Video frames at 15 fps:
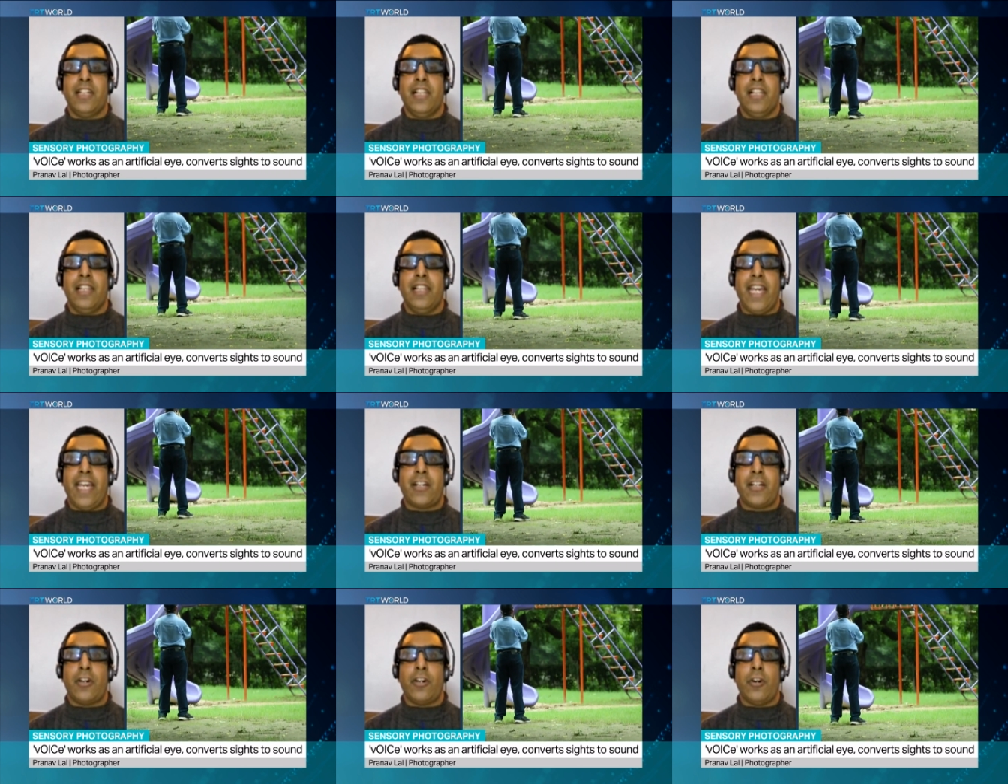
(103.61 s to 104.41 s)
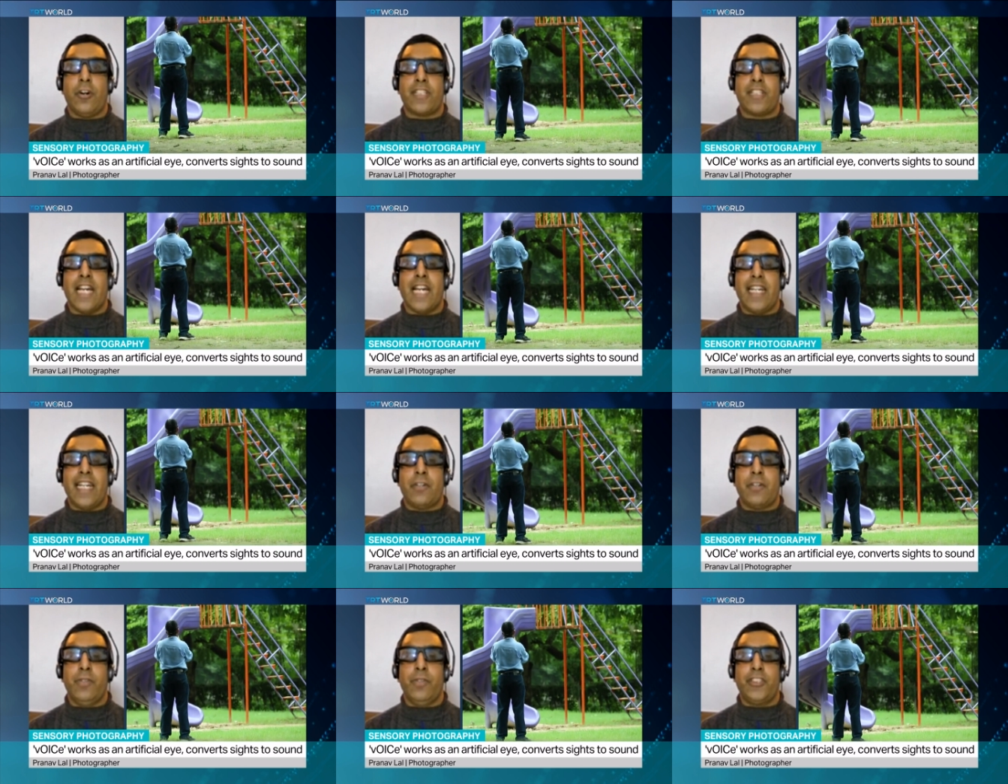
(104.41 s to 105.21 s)
like
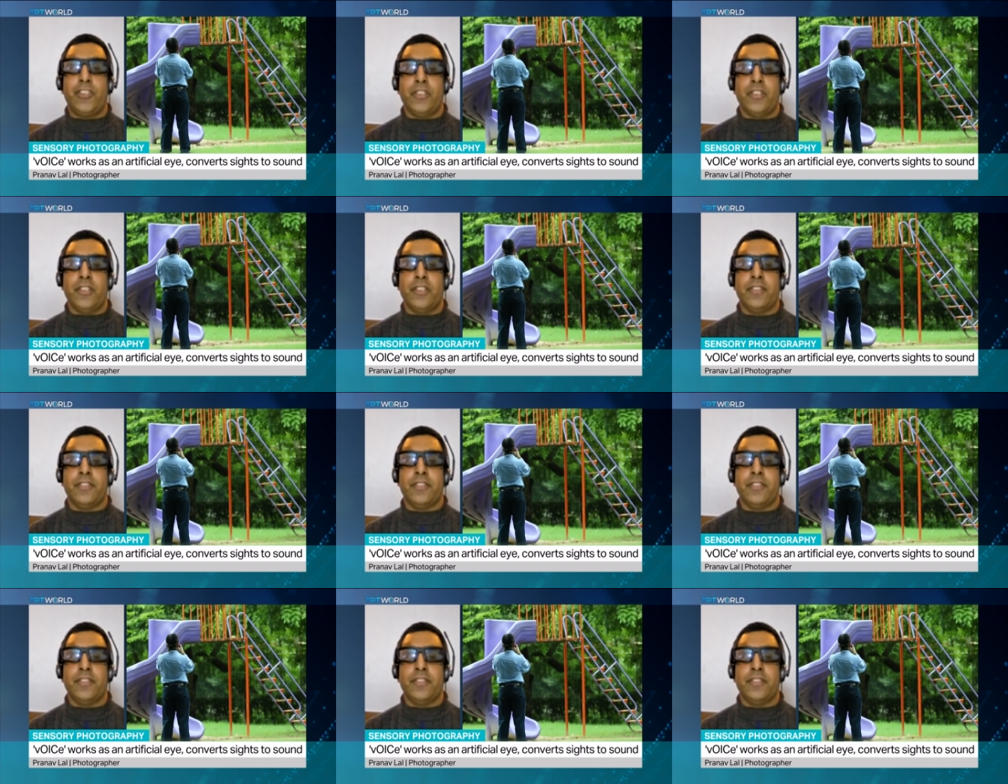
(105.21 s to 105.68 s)
organic vision.